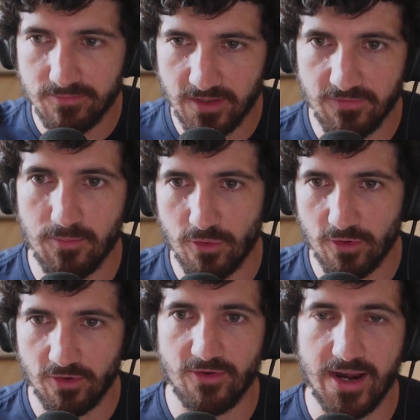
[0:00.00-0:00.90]
give a
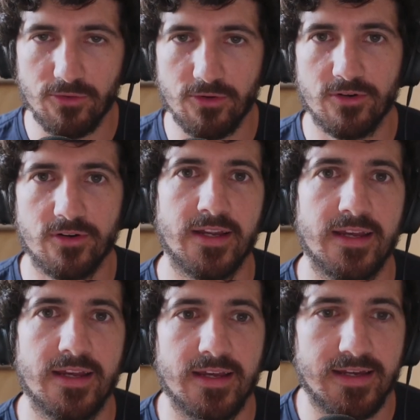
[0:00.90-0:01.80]
more granular
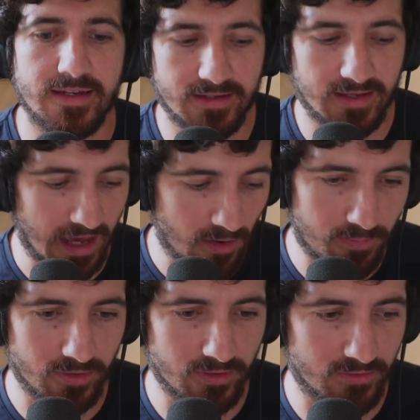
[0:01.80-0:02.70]

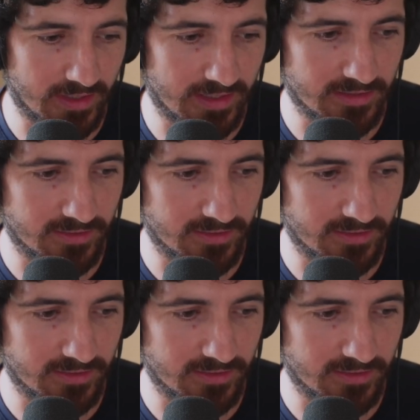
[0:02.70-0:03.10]
output, right? Like